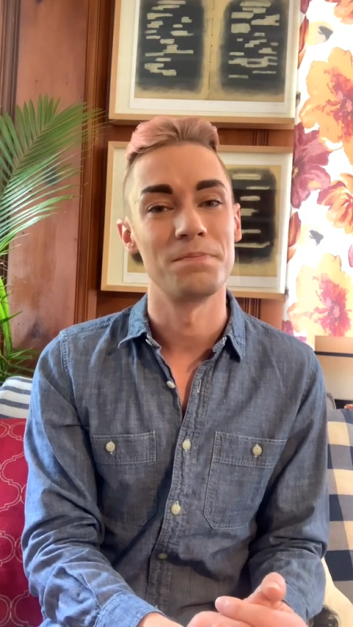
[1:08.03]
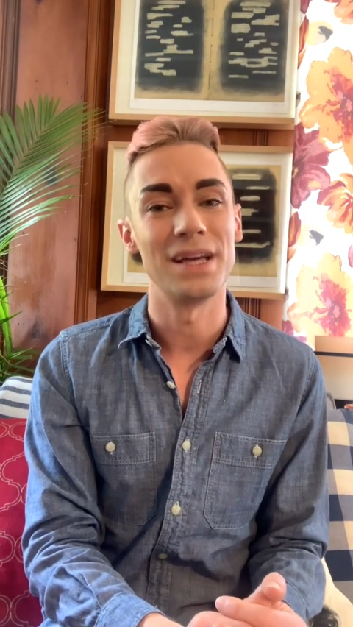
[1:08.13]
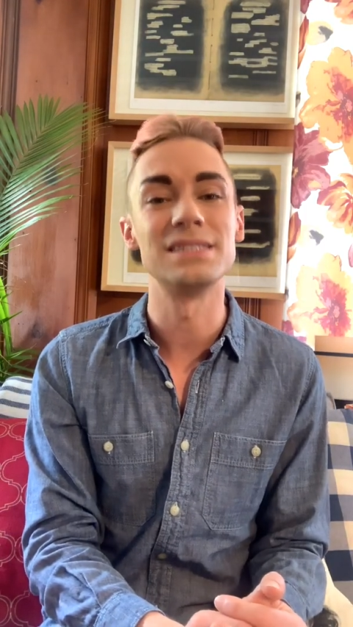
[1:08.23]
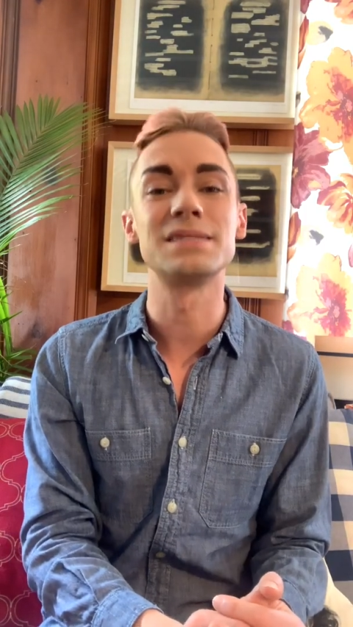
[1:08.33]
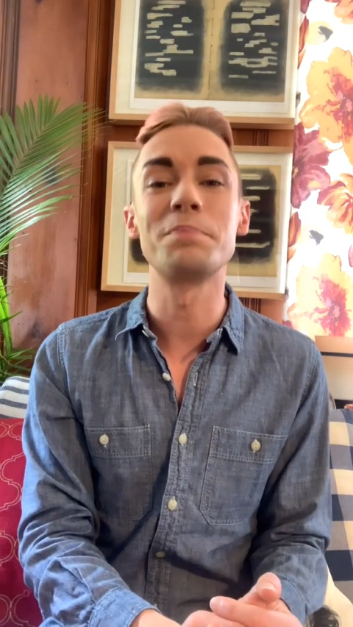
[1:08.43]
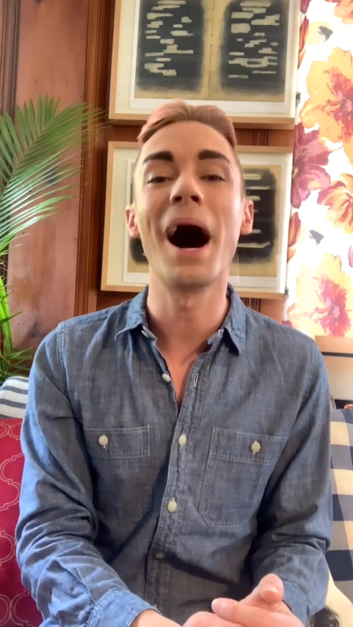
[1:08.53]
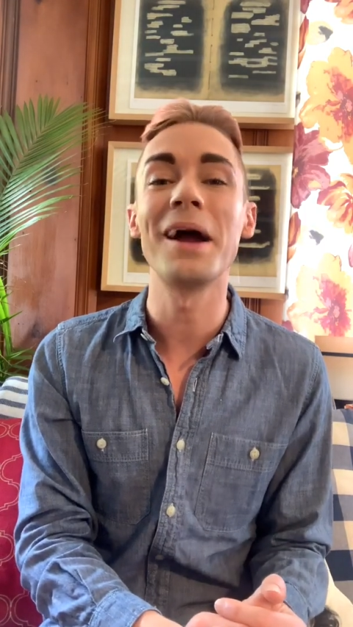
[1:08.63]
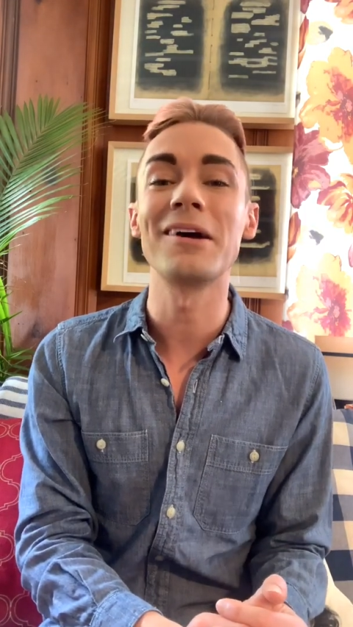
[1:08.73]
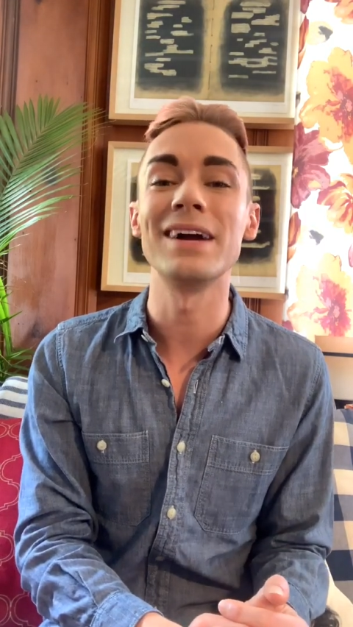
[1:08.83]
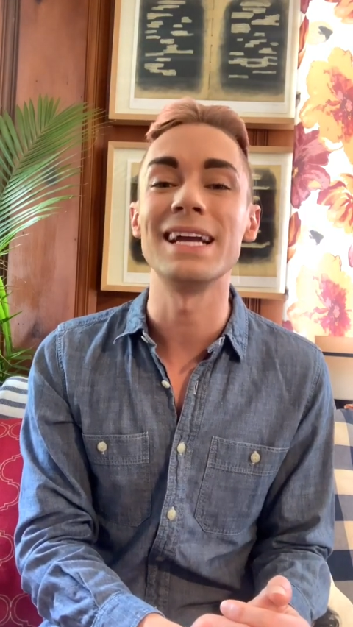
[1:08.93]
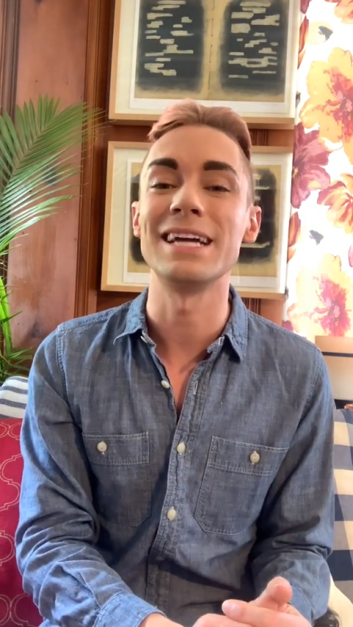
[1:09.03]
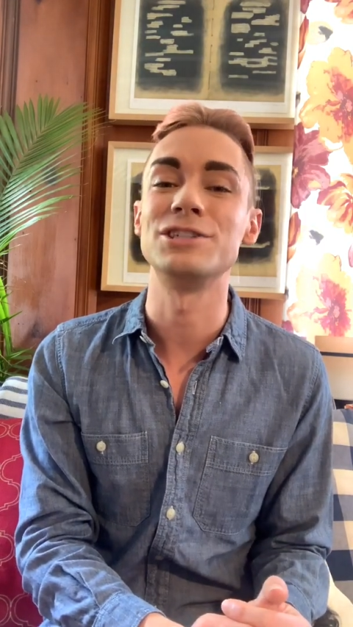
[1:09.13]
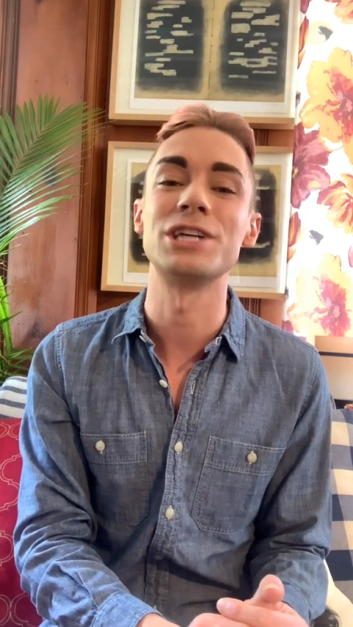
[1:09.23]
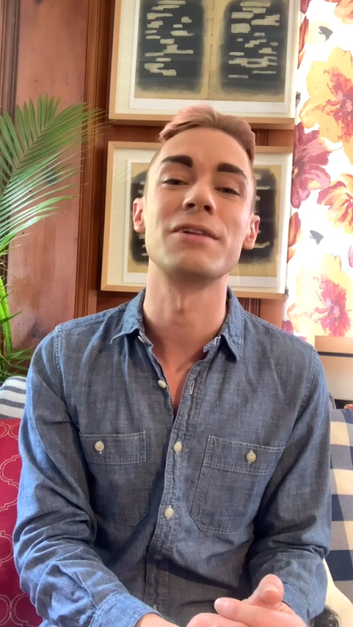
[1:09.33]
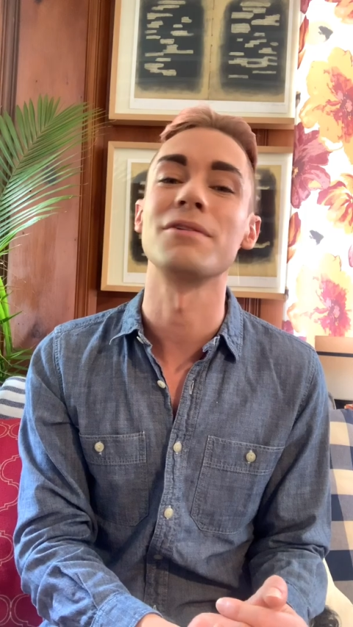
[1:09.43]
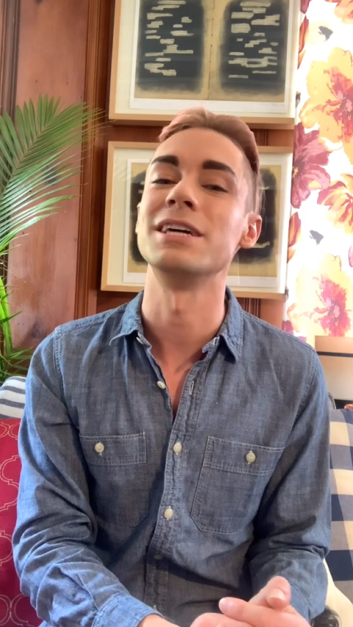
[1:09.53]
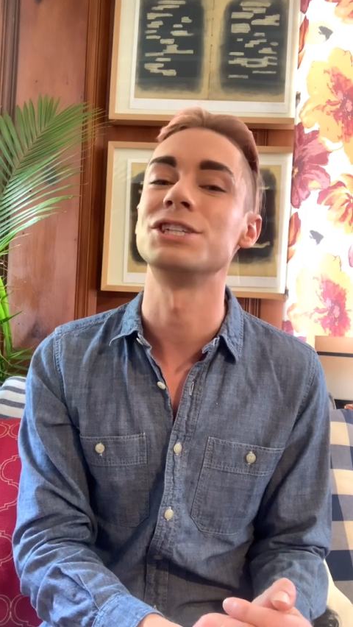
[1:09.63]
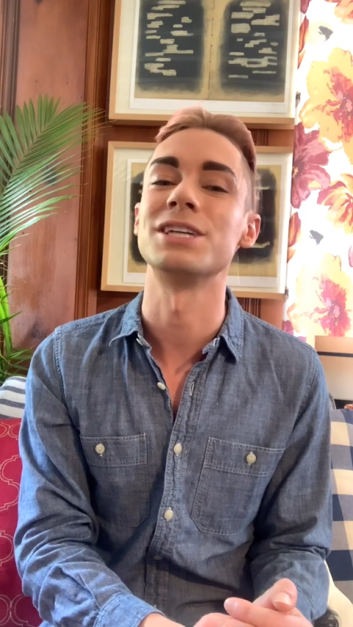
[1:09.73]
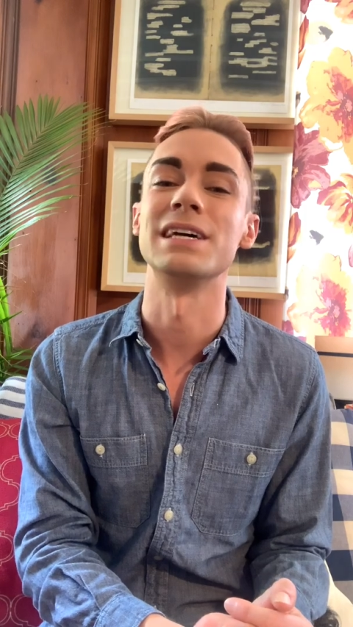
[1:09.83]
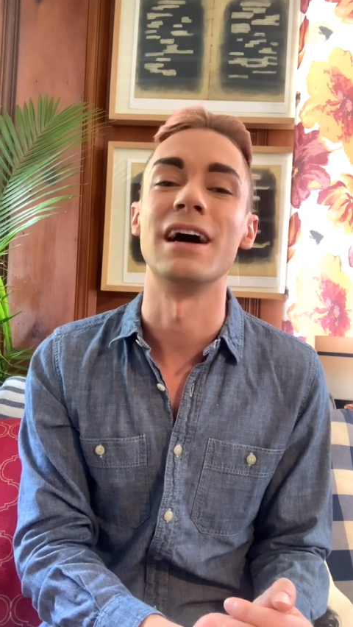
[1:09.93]
inspiring a
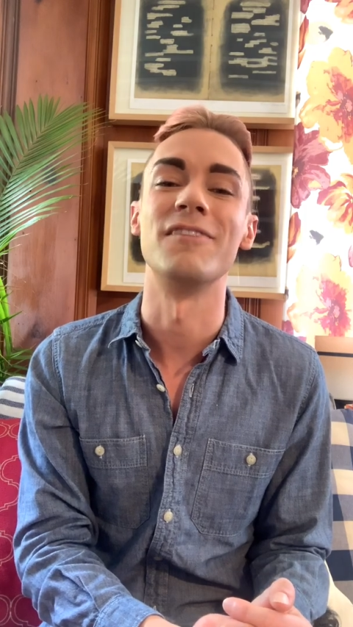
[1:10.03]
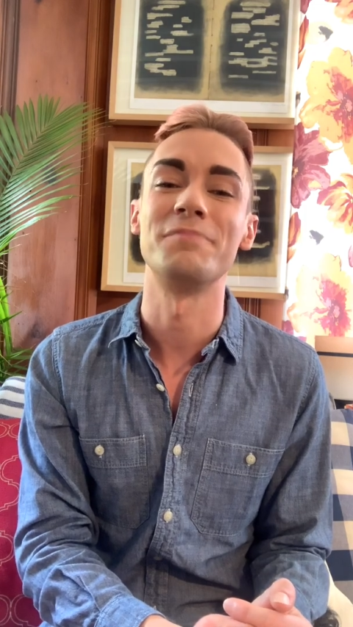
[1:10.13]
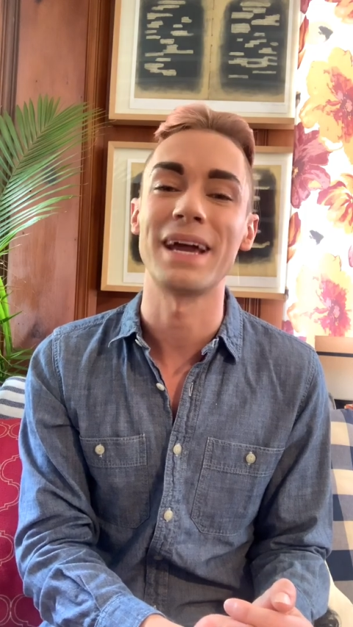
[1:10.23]
generation of